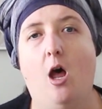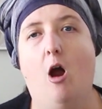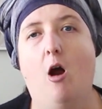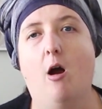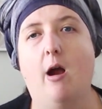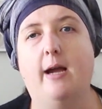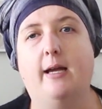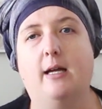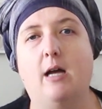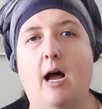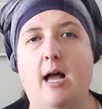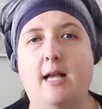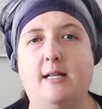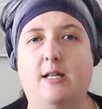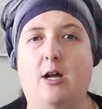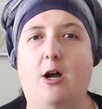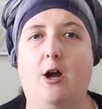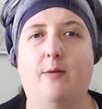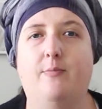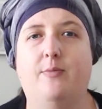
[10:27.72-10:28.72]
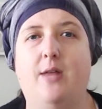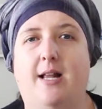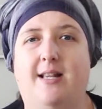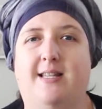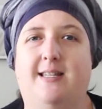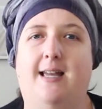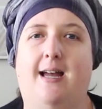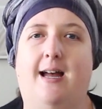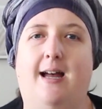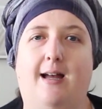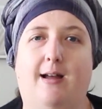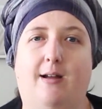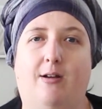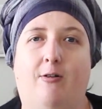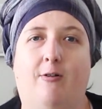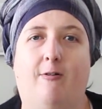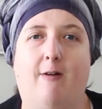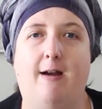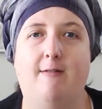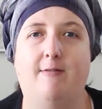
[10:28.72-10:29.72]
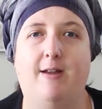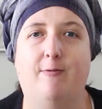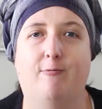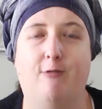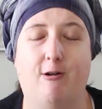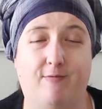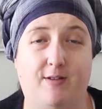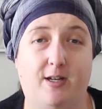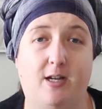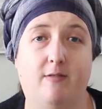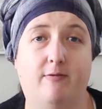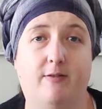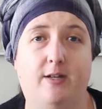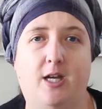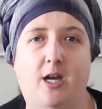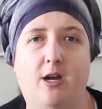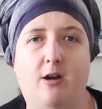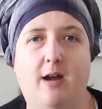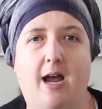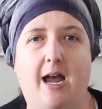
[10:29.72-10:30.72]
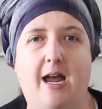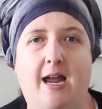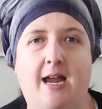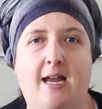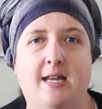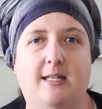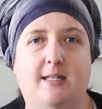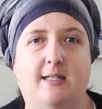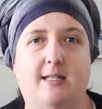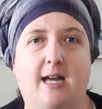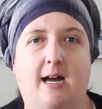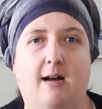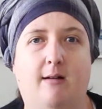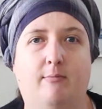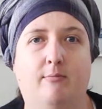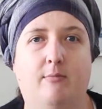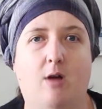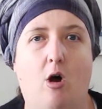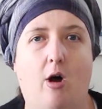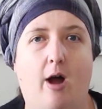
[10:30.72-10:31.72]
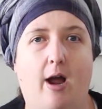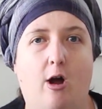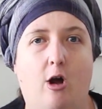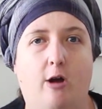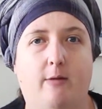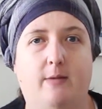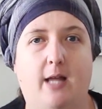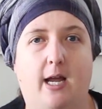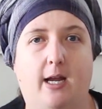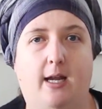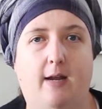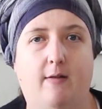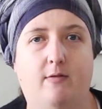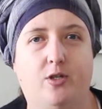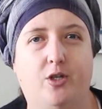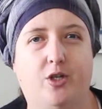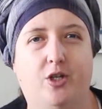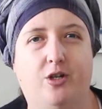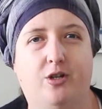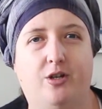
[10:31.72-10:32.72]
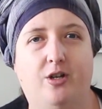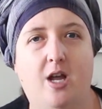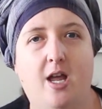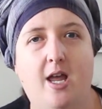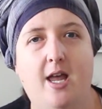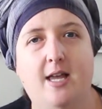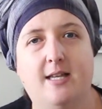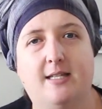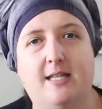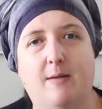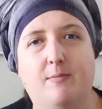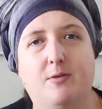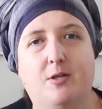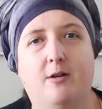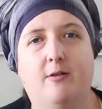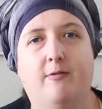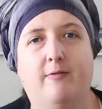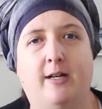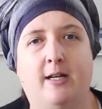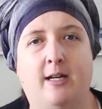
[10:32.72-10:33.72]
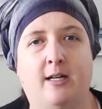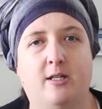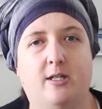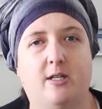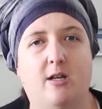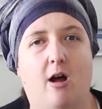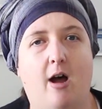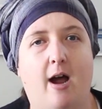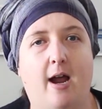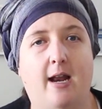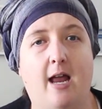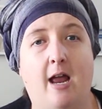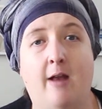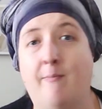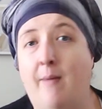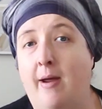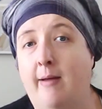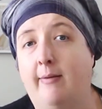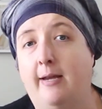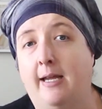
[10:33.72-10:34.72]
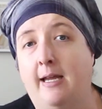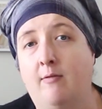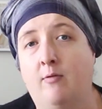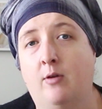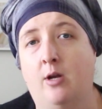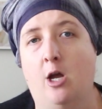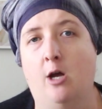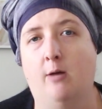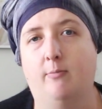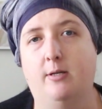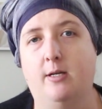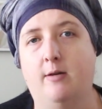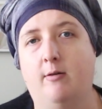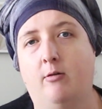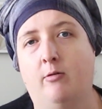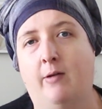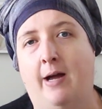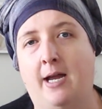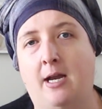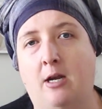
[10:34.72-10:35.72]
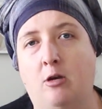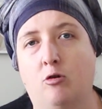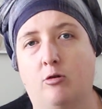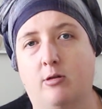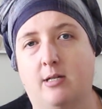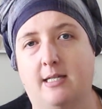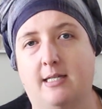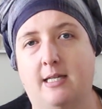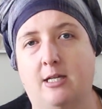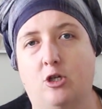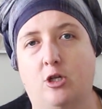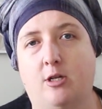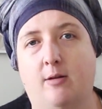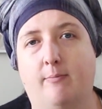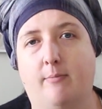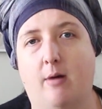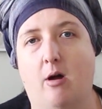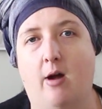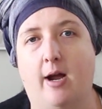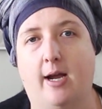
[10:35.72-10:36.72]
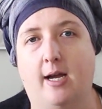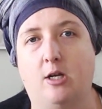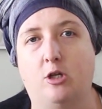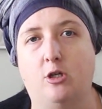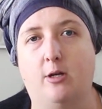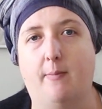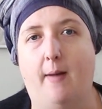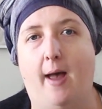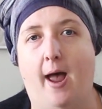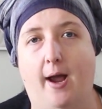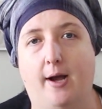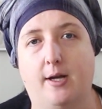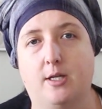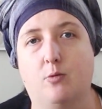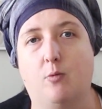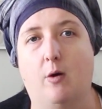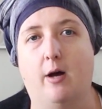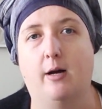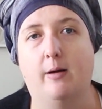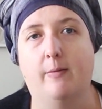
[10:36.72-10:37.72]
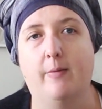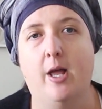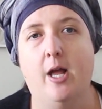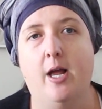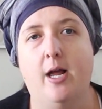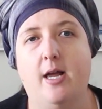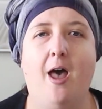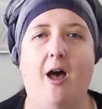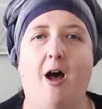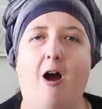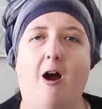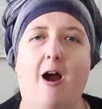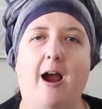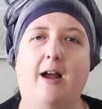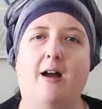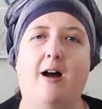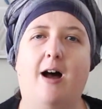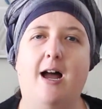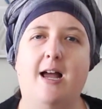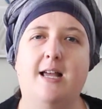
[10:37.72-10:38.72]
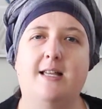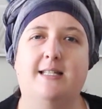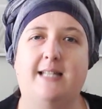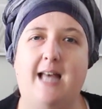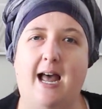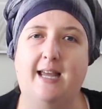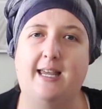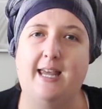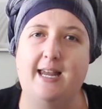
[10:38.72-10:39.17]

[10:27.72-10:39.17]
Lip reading: Alright guys, I hope that's a great review for you, and I hope that gives you some sort of an insight and maybe even help you in your decision in buying a new pack as well. Alright guys, ka